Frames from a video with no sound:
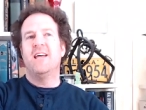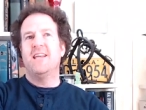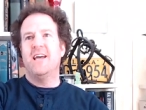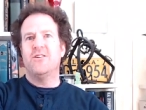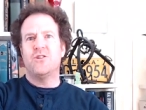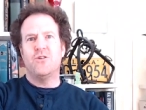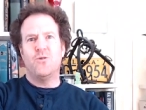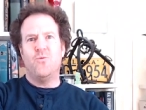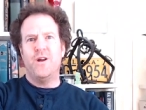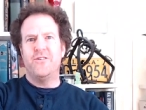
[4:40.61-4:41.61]
and you start to
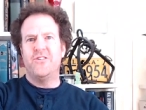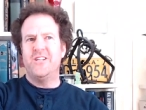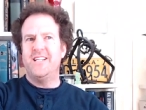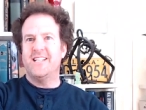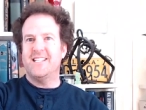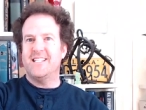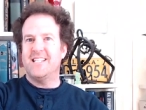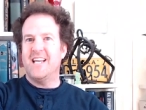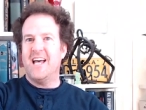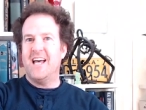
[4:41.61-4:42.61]
wonder, geez, this
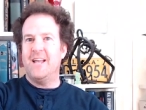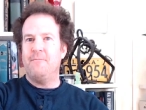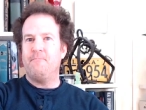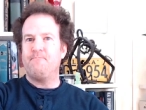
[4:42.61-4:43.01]
guy,